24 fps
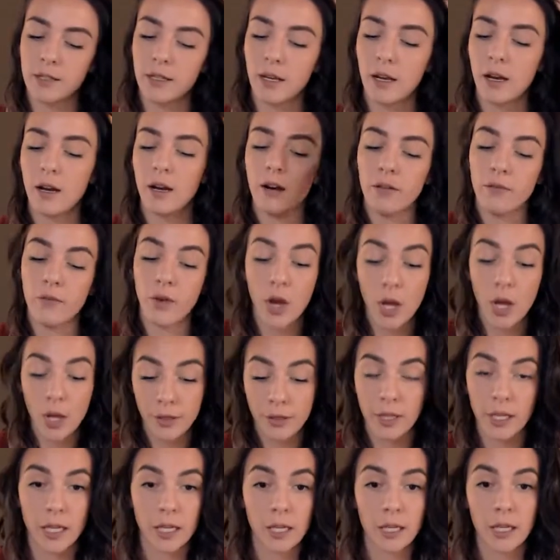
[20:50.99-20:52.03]
of
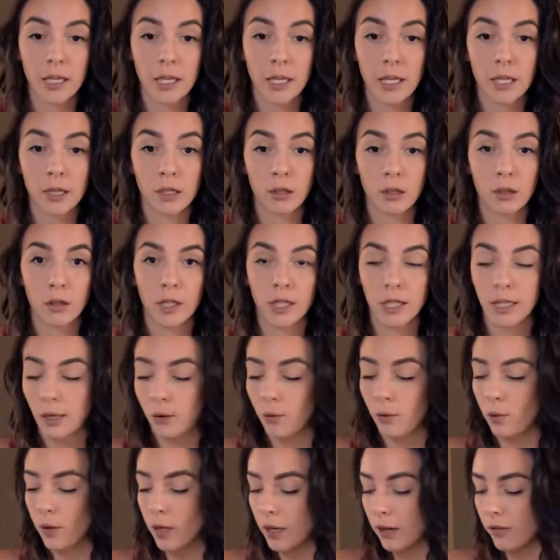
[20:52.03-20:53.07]
the healing and the learning that
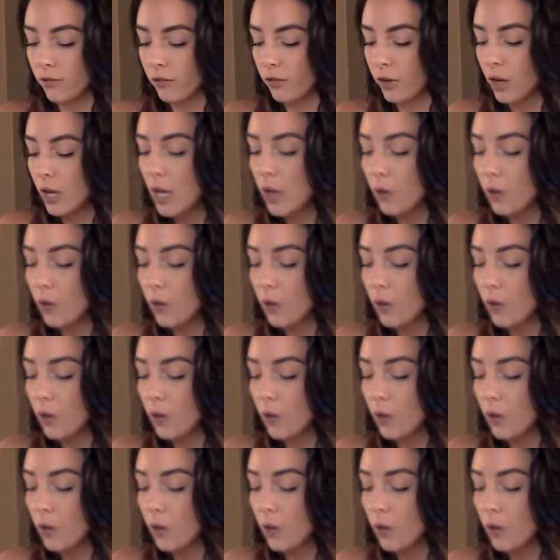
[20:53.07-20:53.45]
we have